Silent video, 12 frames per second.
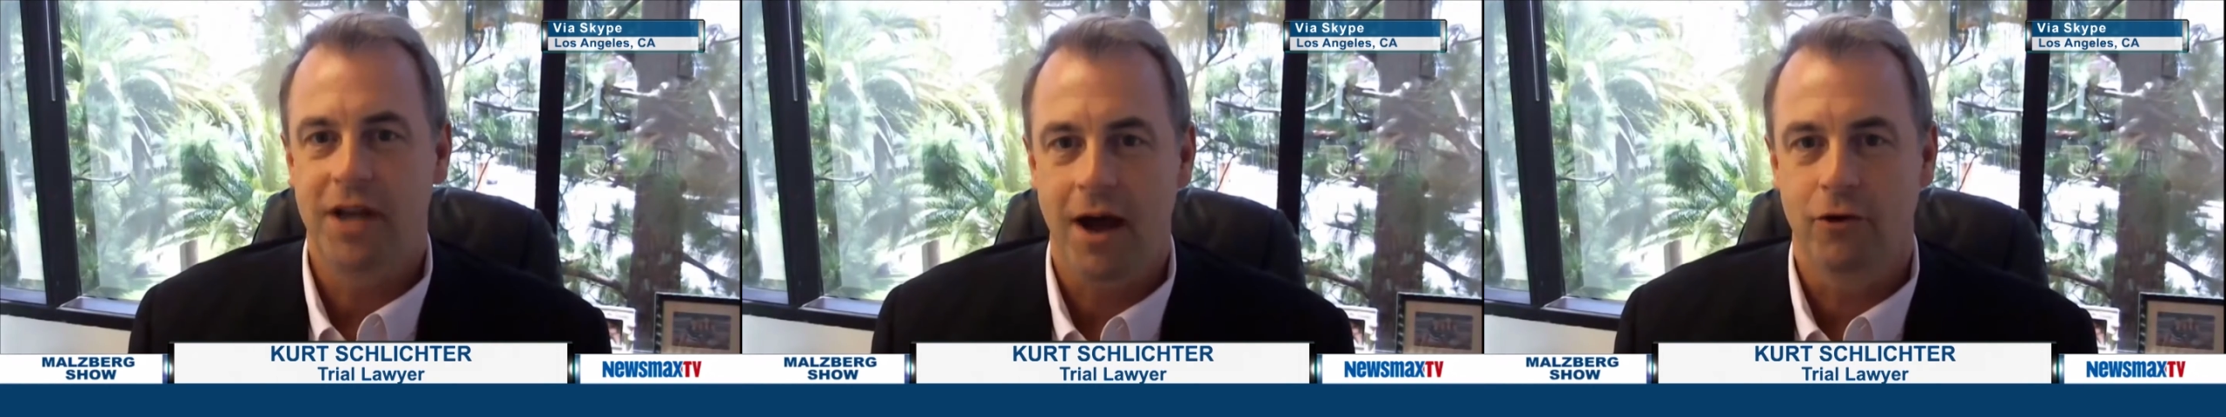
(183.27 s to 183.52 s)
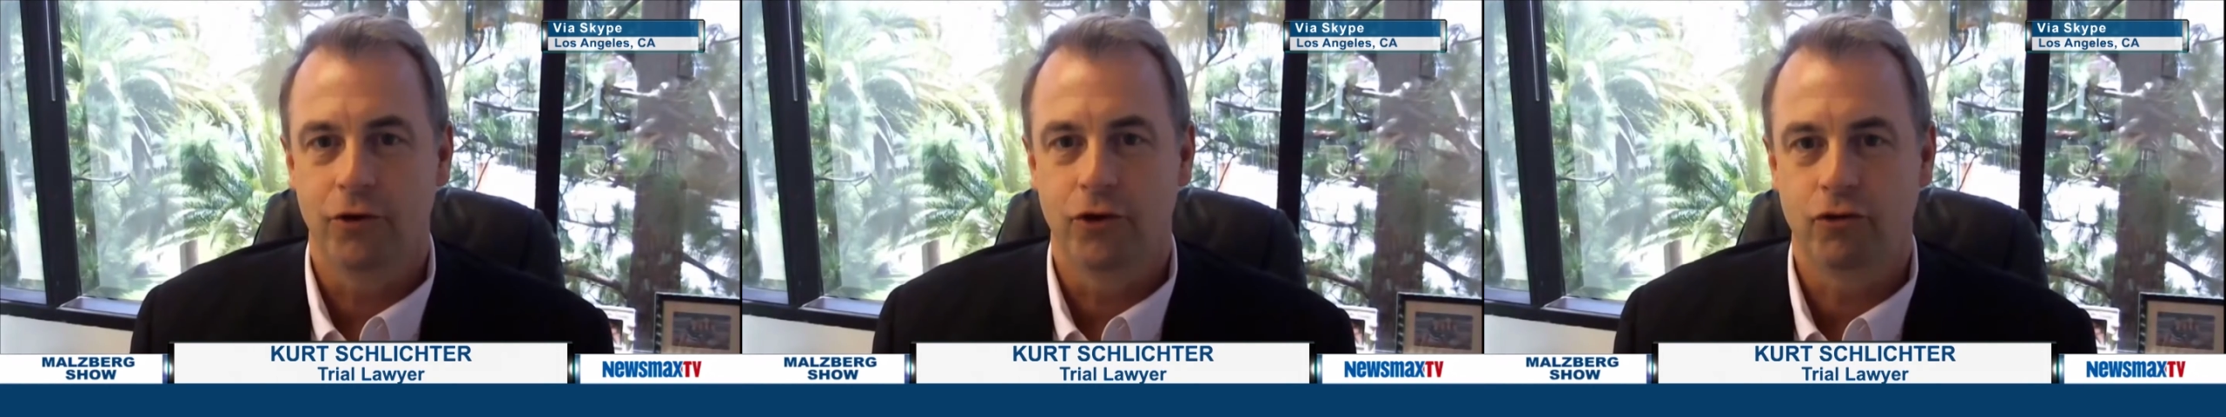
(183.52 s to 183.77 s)

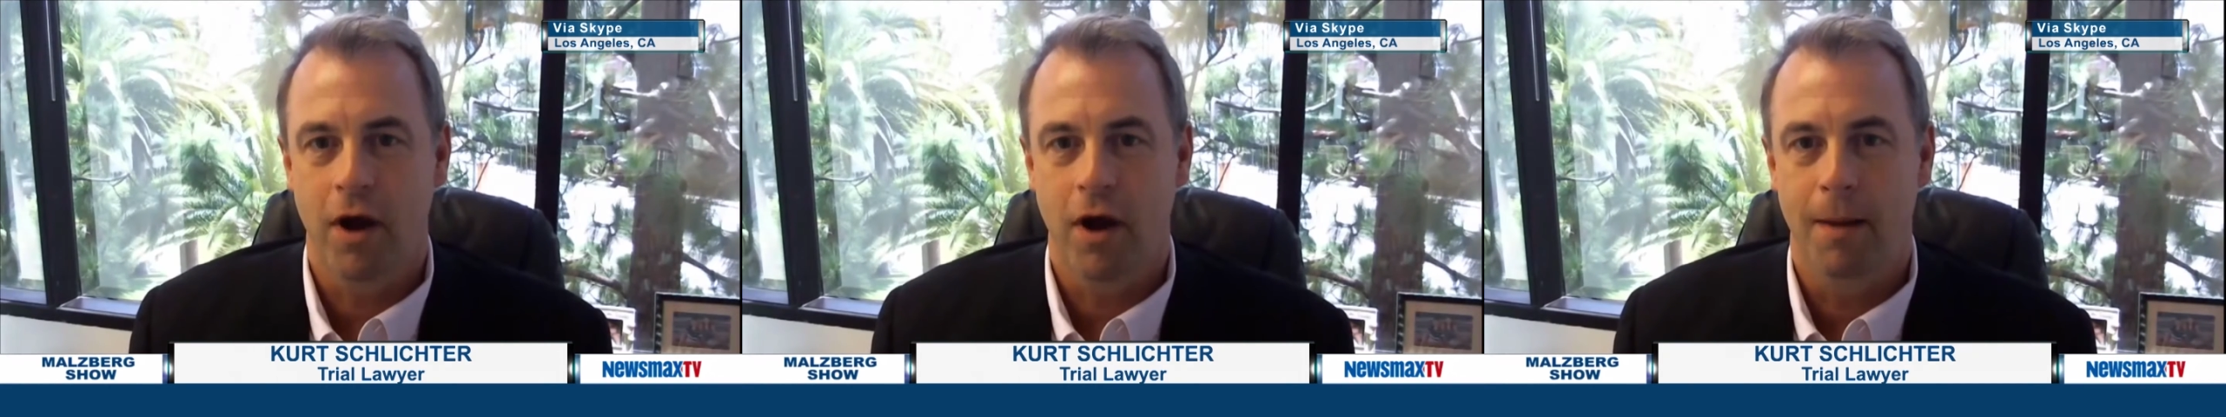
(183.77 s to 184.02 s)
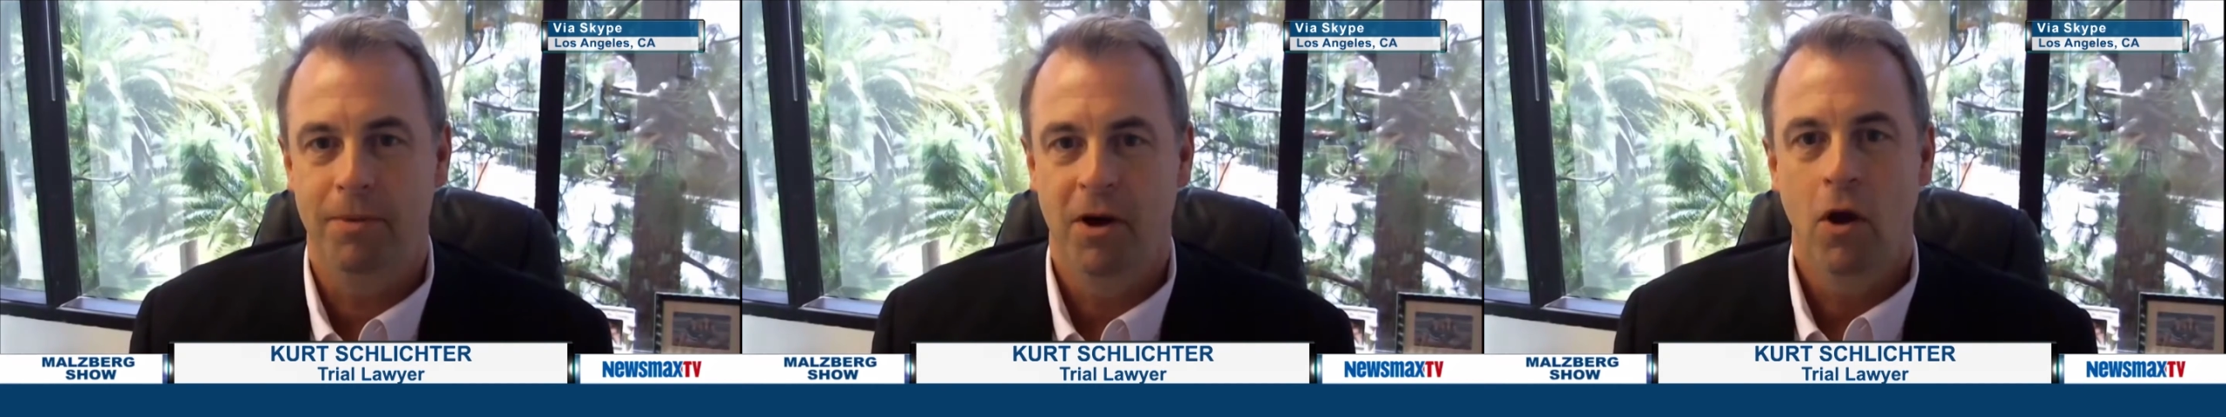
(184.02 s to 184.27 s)
Donald
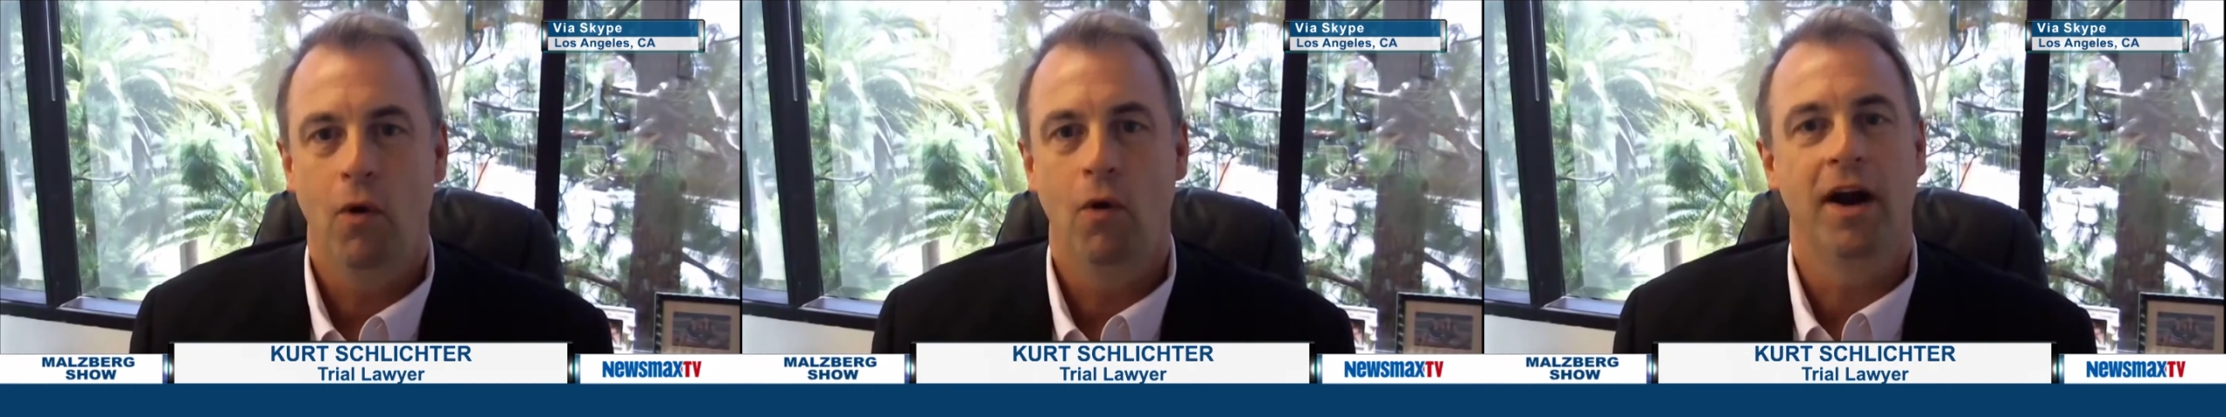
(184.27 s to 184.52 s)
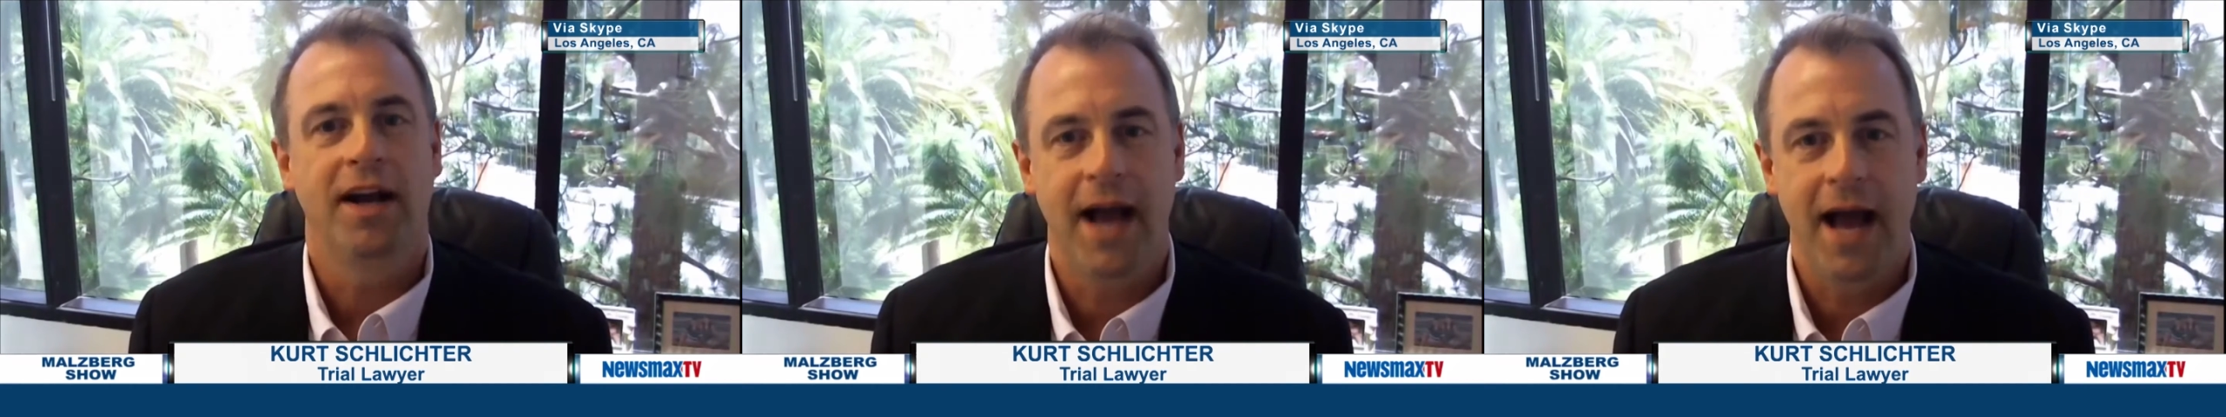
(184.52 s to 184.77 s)
Trump
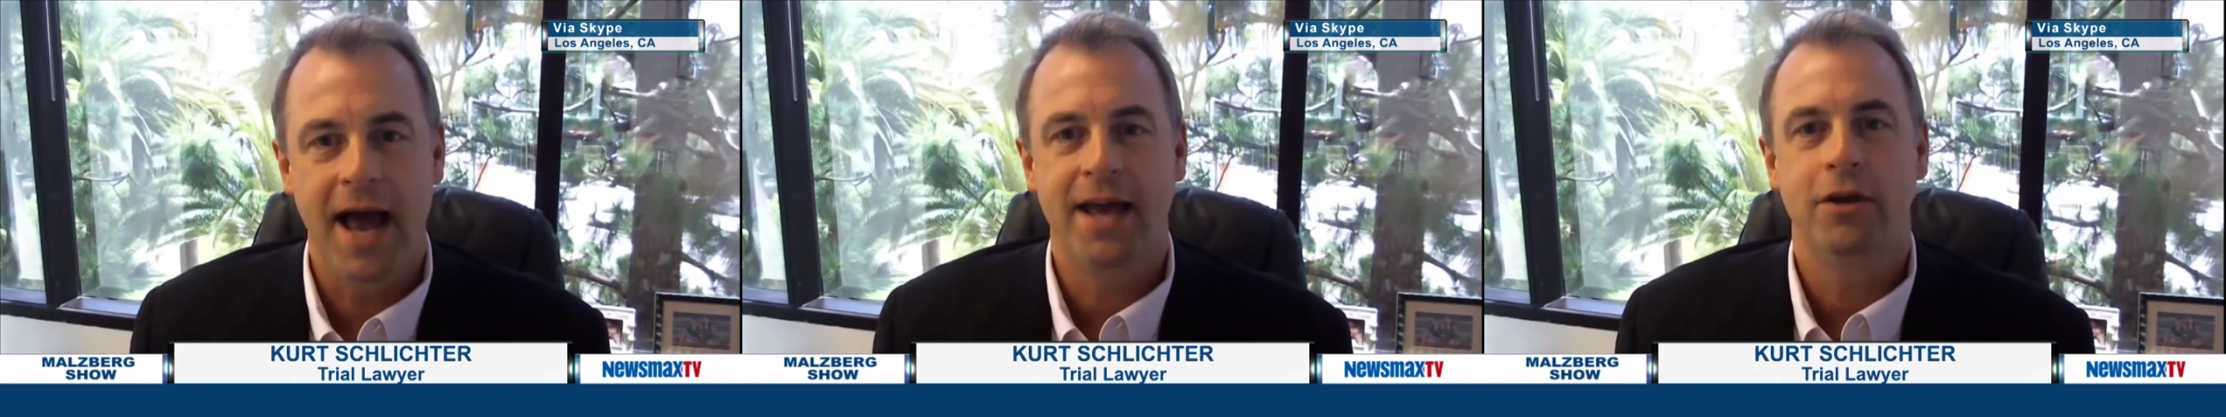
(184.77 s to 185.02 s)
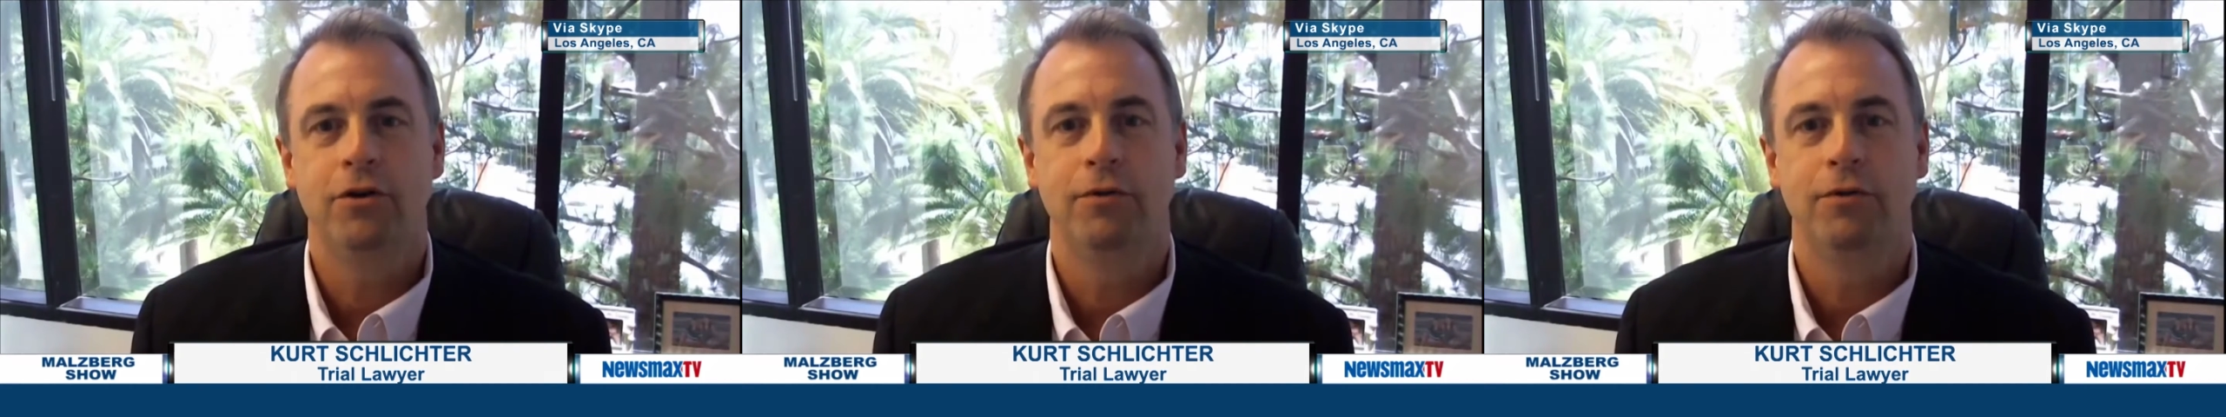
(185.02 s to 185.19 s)
or a guy